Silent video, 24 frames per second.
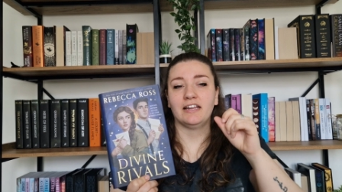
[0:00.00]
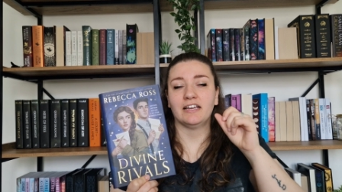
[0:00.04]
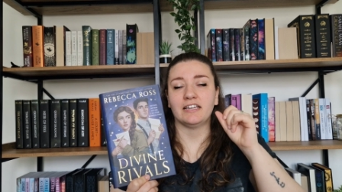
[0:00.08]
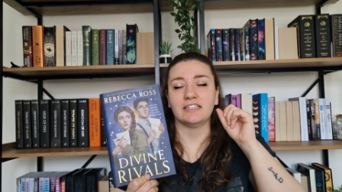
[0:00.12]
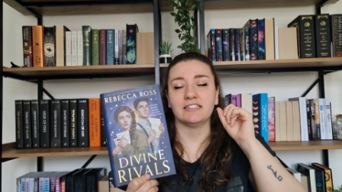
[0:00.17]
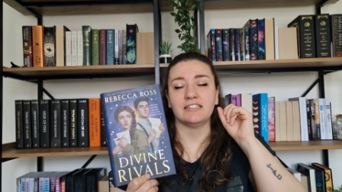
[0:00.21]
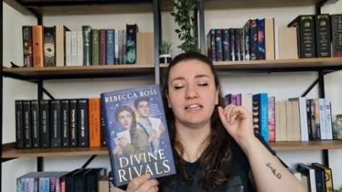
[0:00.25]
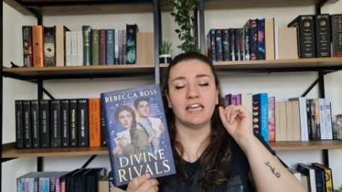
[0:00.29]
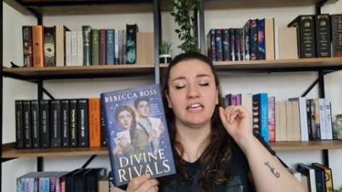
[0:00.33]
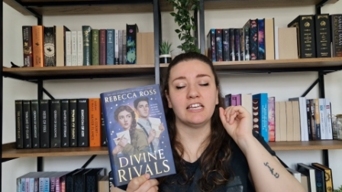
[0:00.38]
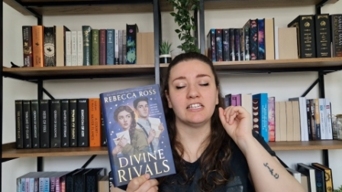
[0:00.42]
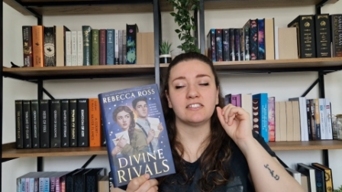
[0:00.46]

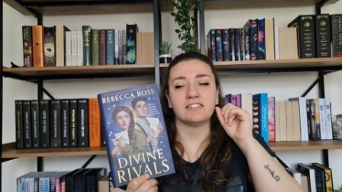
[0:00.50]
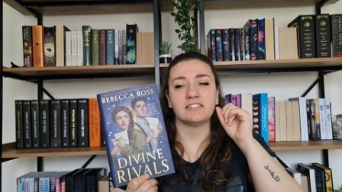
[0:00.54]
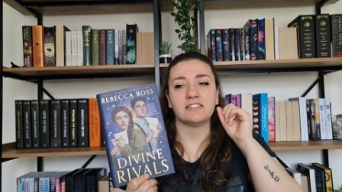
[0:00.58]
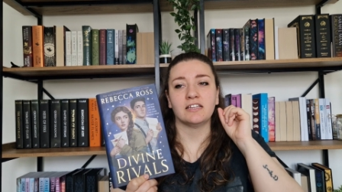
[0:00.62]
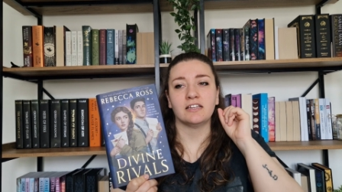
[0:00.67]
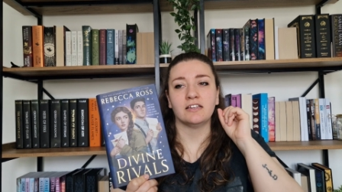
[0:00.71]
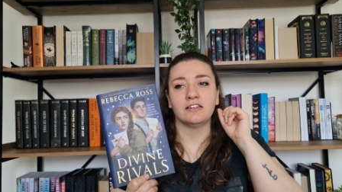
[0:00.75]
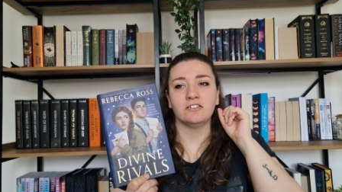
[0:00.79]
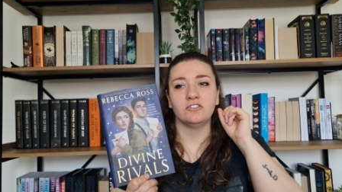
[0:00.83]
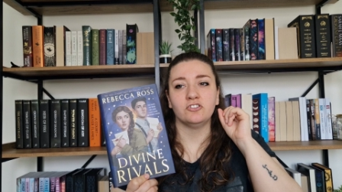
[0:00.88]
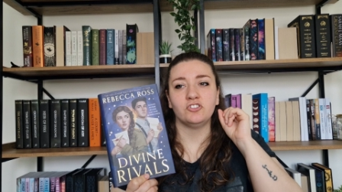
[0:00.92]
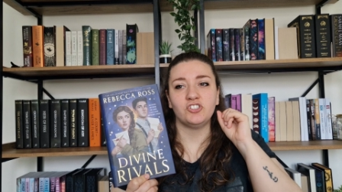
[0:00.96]
Like it's
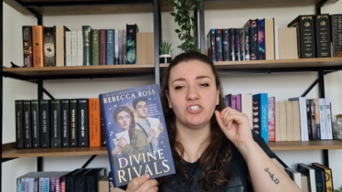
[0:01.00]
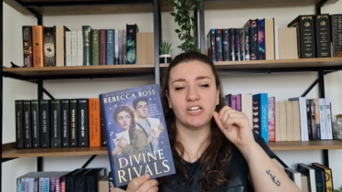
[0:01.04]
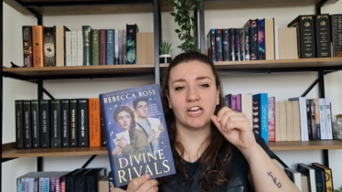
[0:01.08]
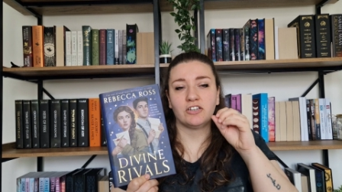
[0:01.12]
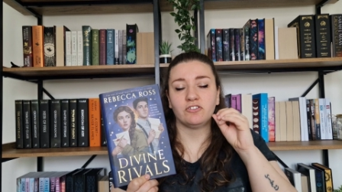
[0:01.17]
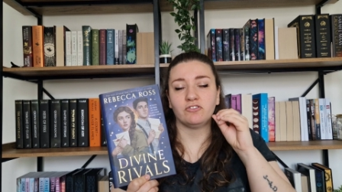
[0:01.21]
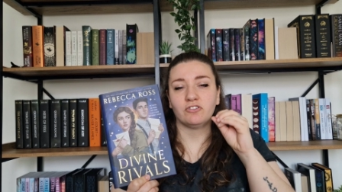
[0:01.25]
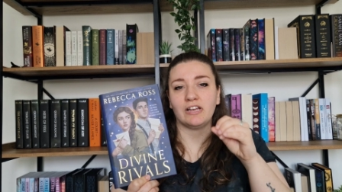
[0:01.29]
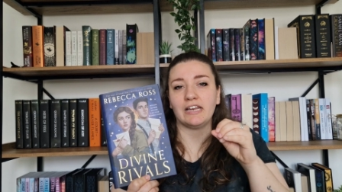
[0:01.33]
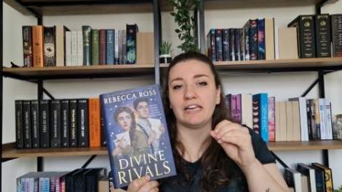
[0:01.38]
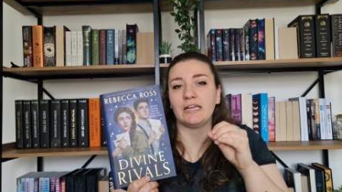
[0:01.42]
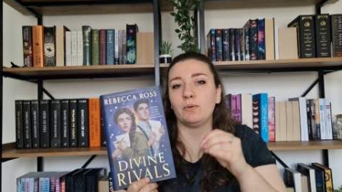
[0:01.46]

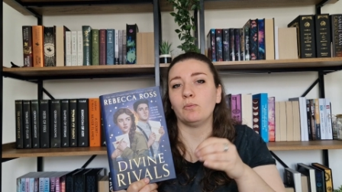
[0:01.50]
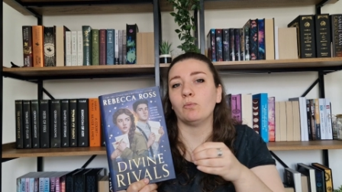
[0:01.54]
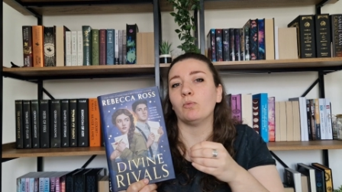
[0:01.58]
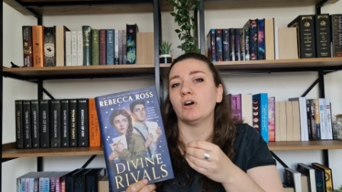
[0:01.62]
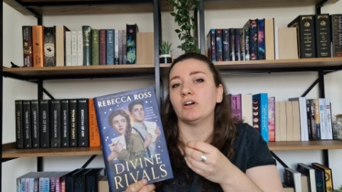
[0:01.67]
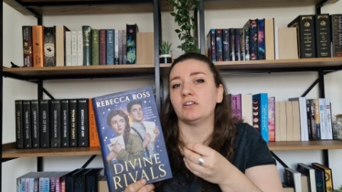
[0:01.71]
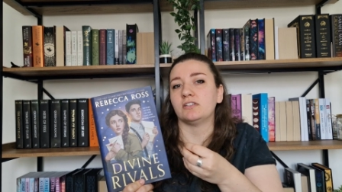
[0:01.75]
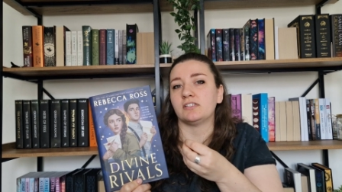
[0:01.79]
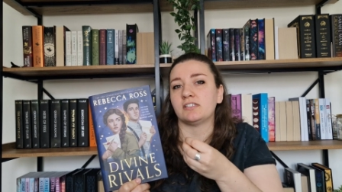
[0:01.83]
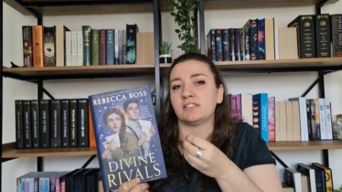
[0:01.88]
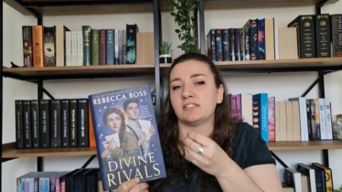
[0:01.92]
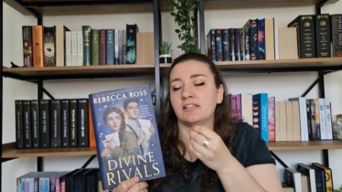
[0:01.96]
generally
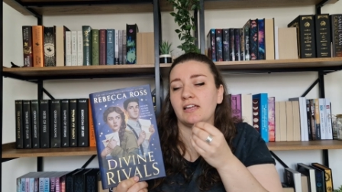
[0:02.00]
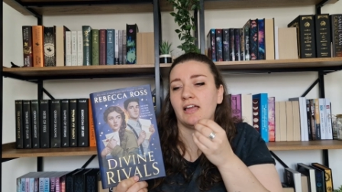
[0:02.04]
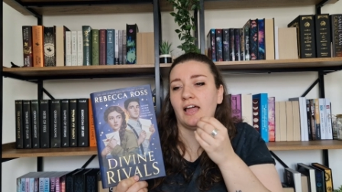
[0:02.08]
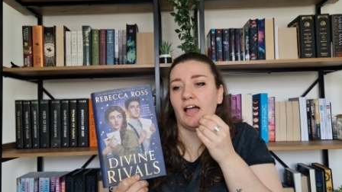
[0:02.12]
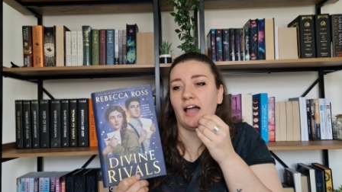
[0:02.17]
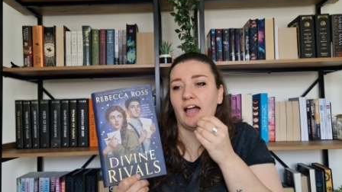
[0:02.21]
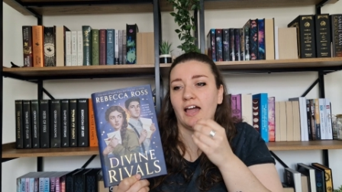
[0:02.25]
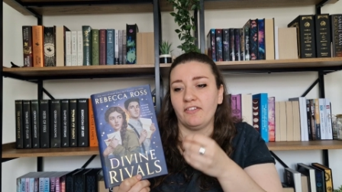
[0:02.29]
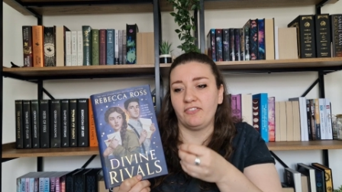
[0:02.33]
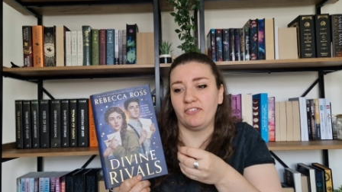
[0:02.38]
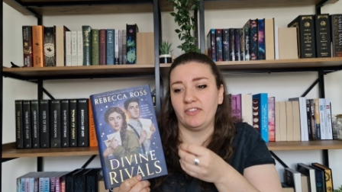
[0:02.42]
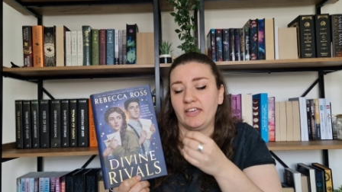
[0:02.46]
what
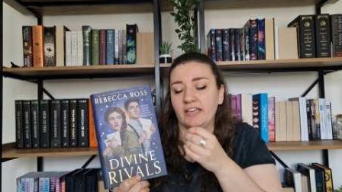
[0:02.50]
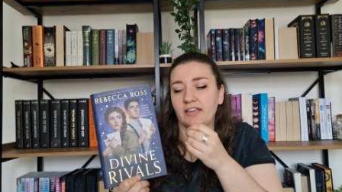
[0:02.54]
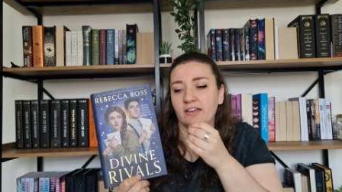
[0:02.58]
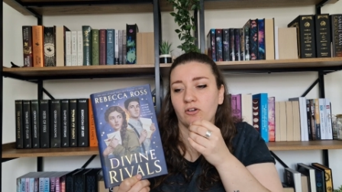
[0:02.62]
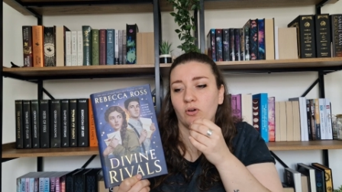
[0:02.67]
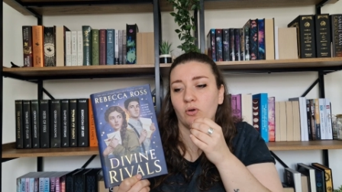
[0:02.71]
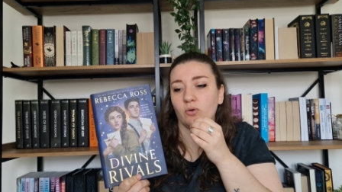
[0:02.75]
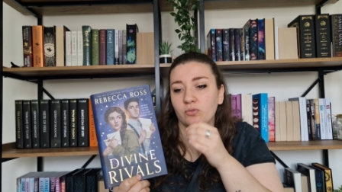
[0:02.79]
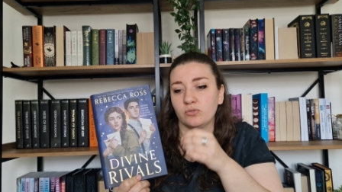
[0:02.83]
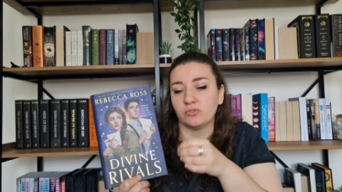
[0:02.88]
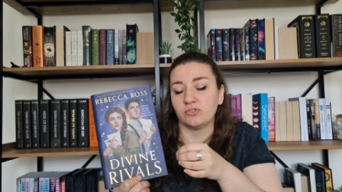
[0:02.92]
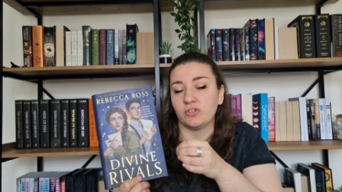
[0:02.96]
I think
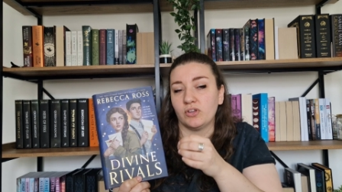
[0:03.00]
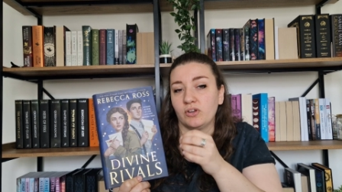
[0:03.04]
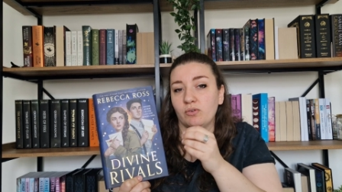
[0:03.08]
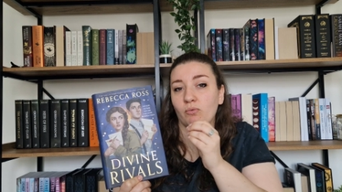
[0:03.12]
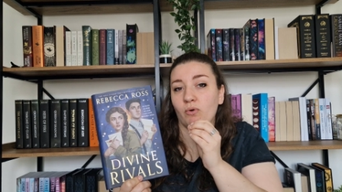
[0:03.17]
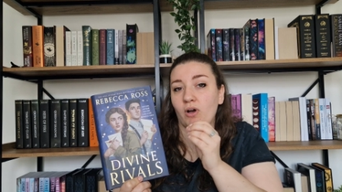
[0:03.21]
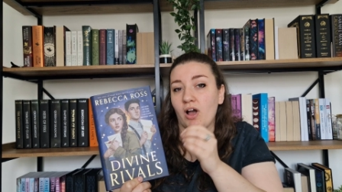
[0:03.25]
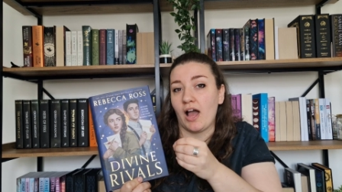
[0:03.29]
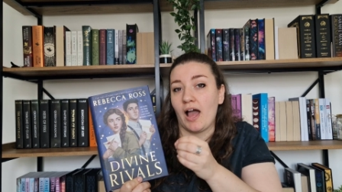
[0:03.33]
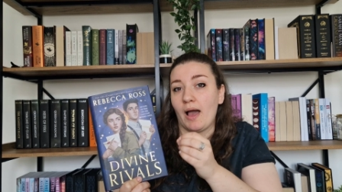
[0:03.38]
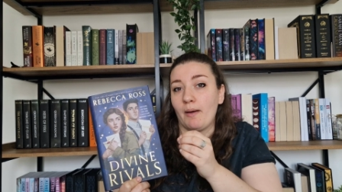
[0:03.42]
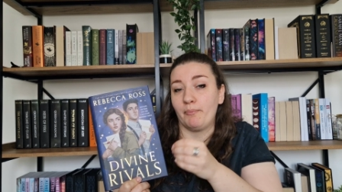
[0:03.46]
also
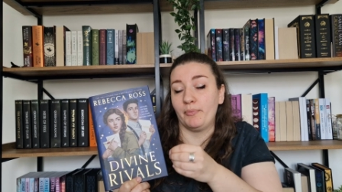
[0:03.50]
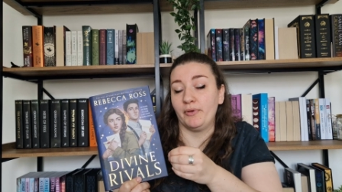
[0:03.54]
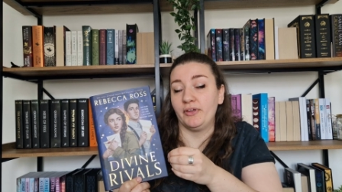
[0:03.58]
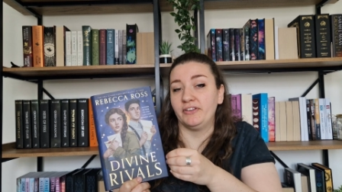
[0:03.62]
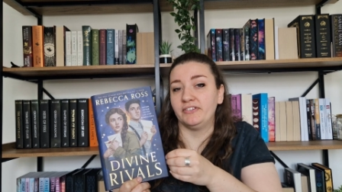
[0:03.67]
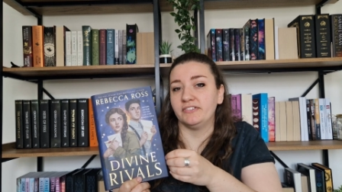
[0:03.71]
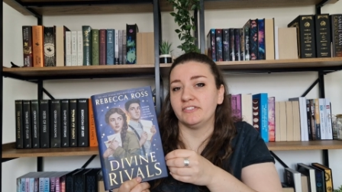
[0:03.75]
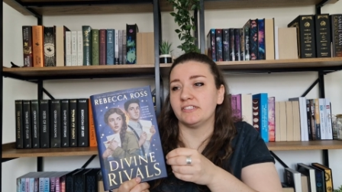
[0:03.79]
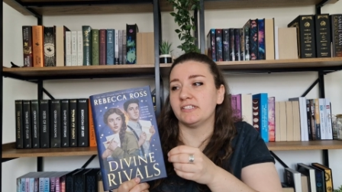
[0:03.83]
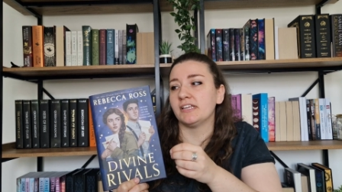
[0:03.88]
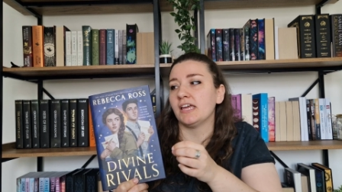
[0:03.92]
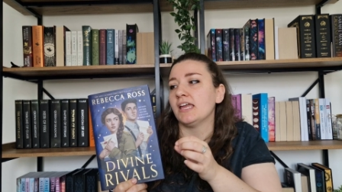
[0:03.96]
what
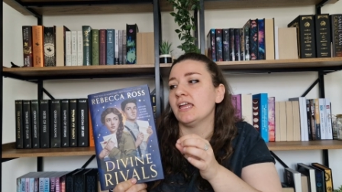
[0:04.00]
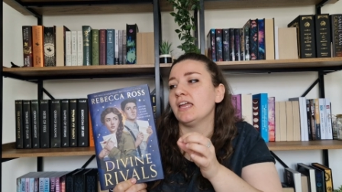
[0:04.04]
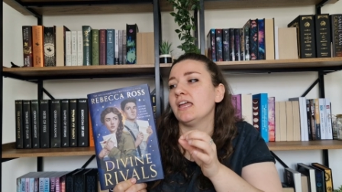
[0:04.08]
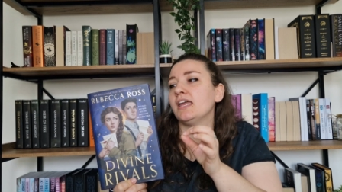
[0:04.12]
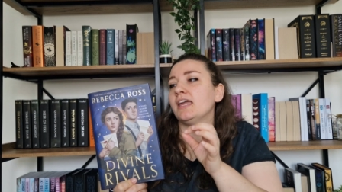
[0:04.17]
happened